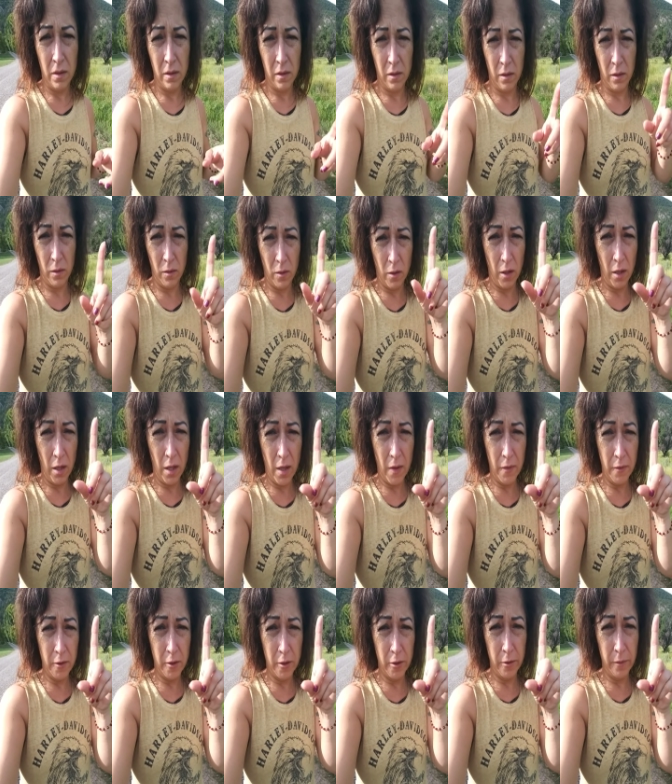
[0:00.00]
The Lord
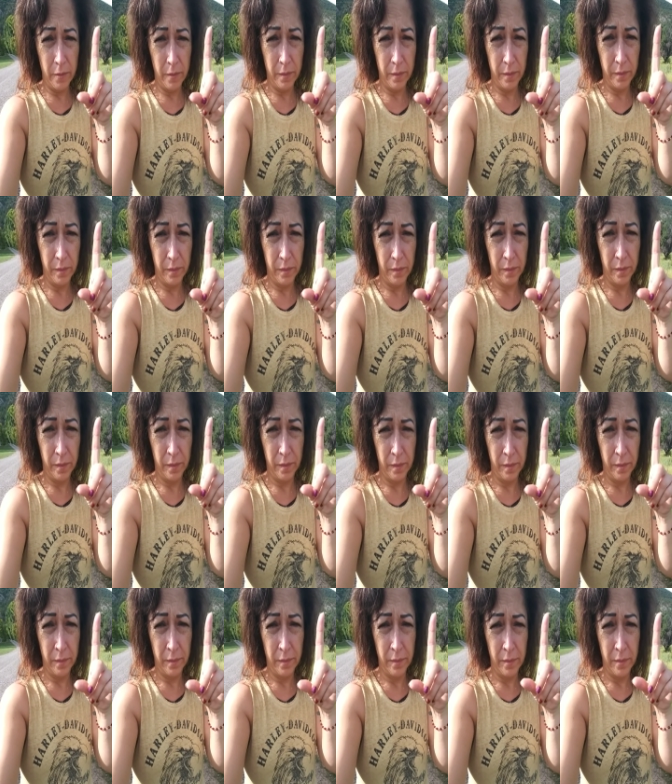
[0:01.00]
loves you,
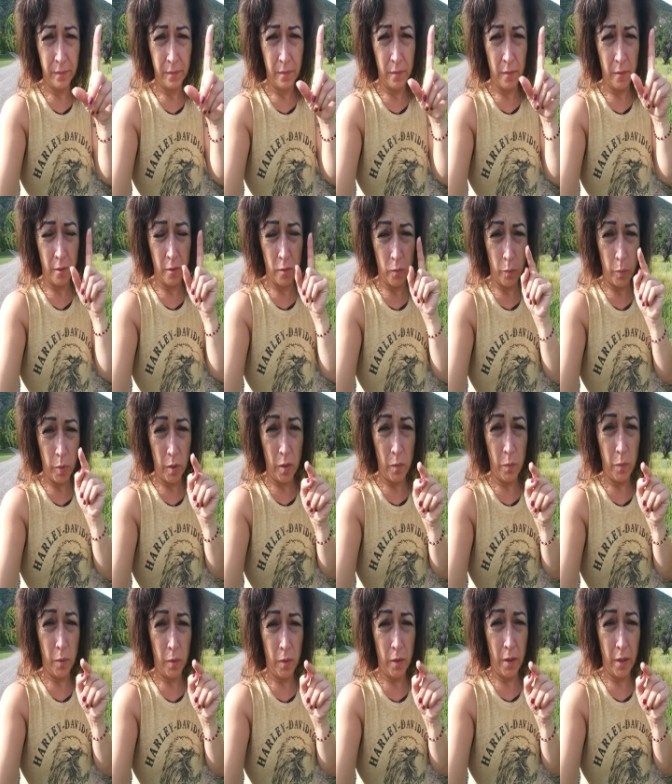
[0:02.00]
and there's
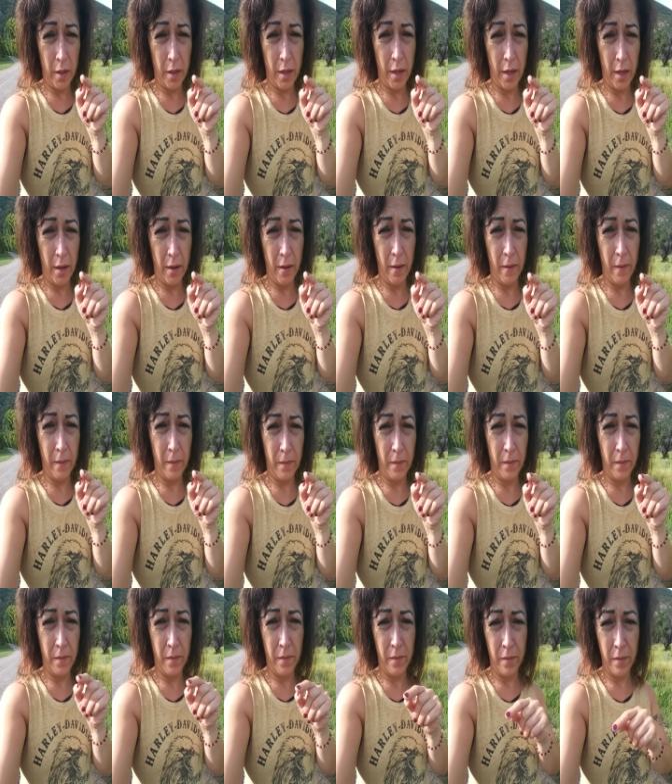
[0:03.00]
people that care.
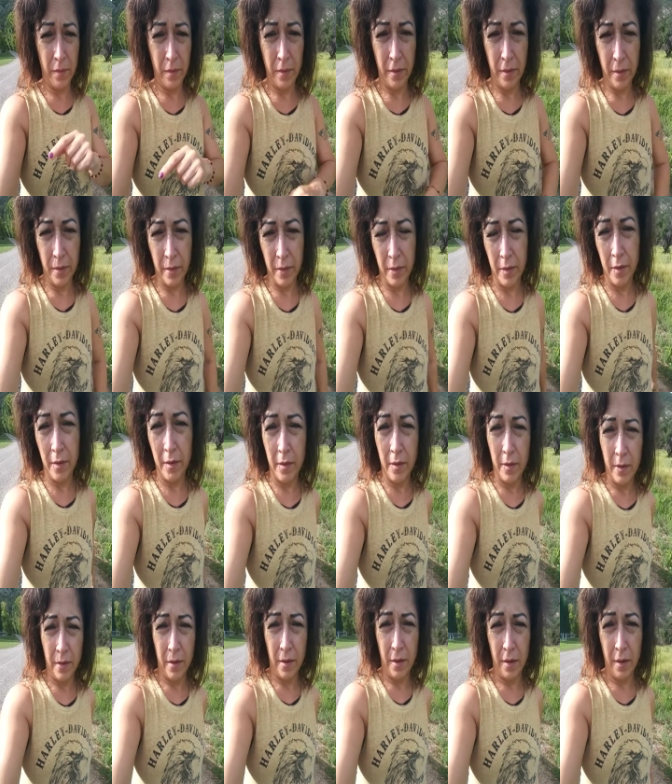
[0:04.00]

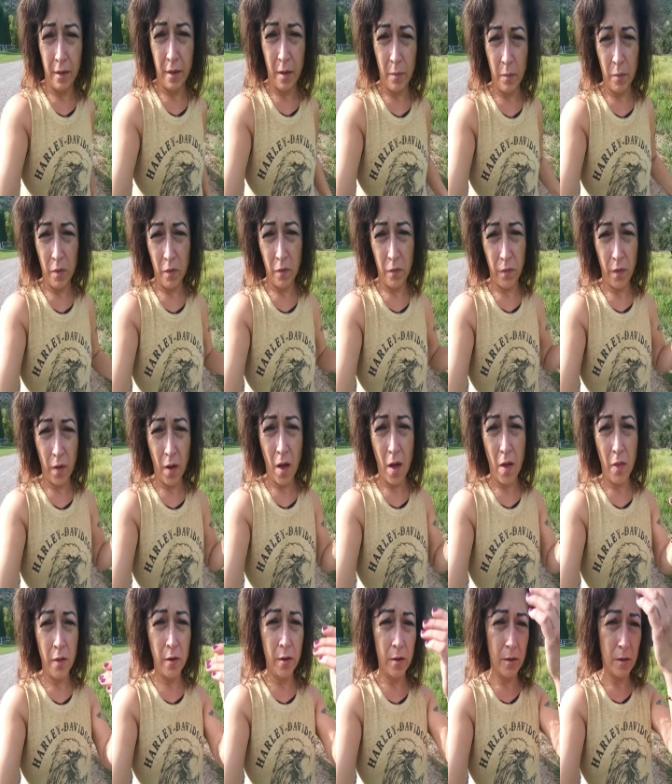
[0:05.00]
In the name of the
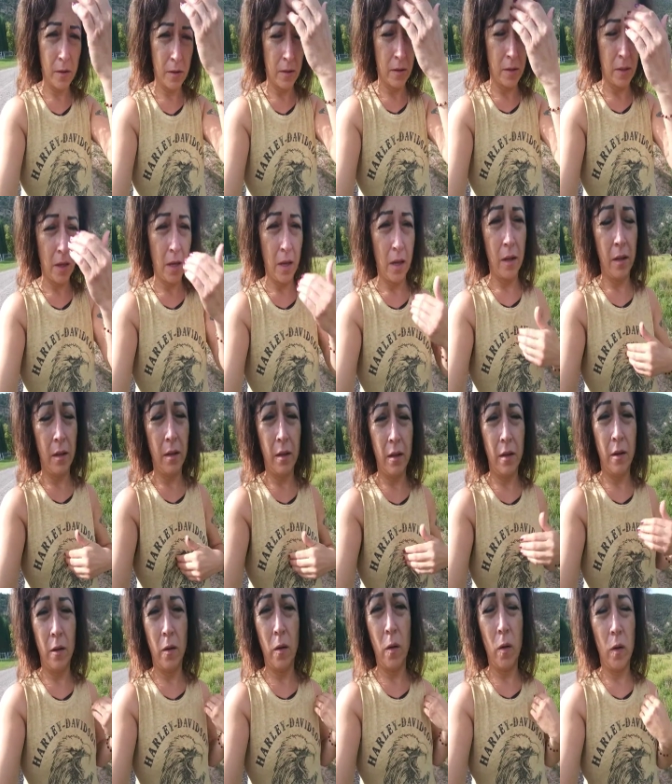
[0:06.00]
Father, Son,
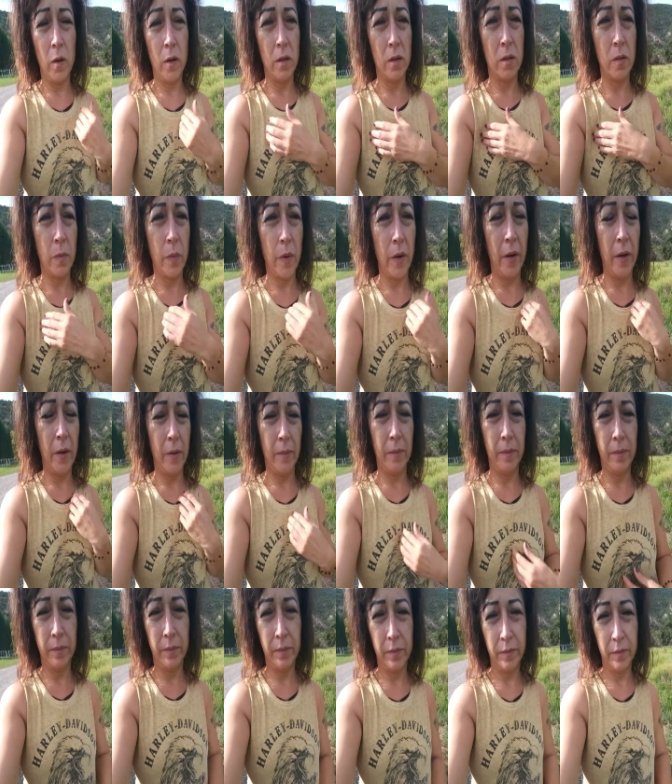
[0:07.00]
and the Holy Spirit,
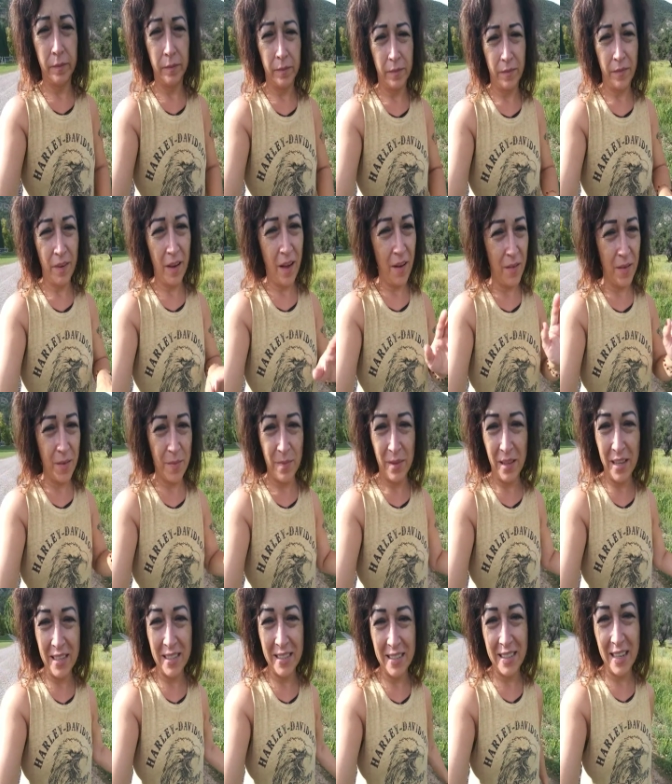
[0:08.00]
have a
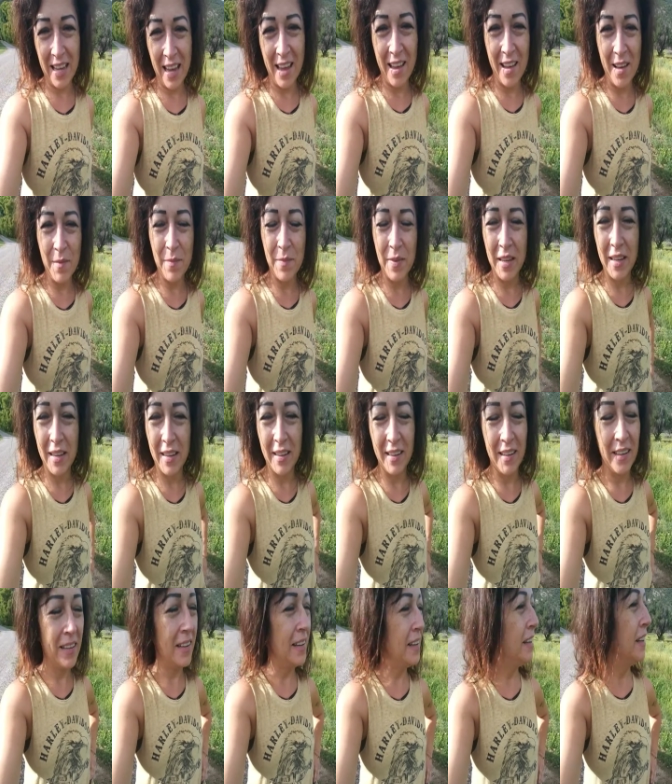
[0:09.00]
blessed day up
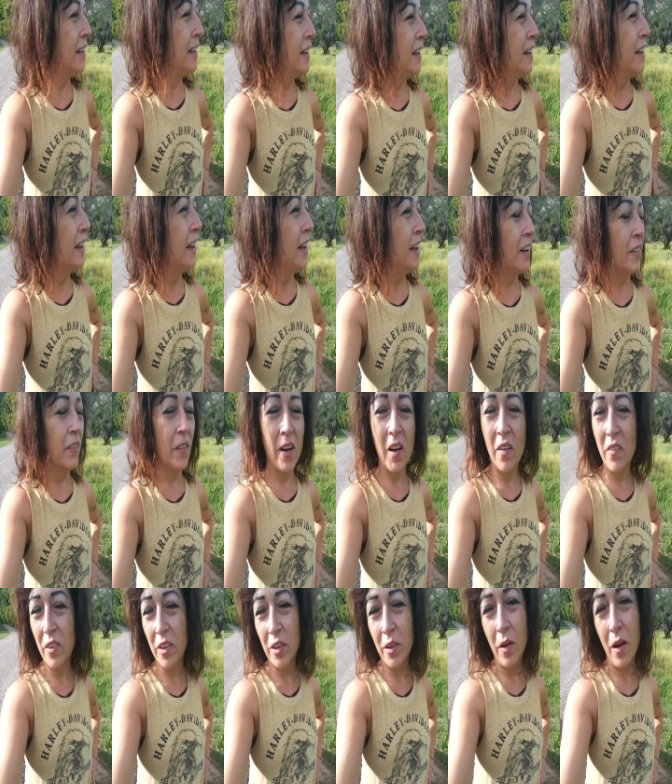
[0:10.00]
here and
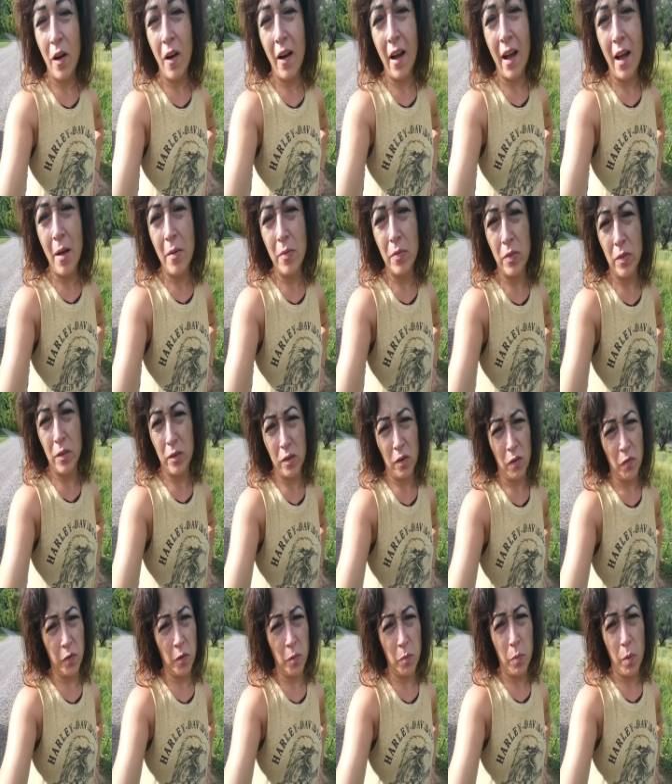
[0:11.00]
wherever you are at in the
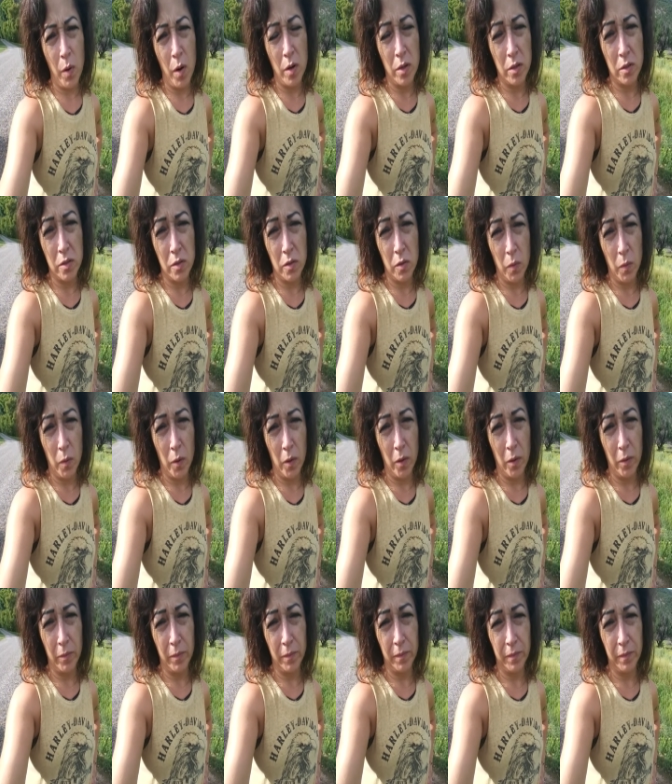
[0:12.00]
different parts of the world.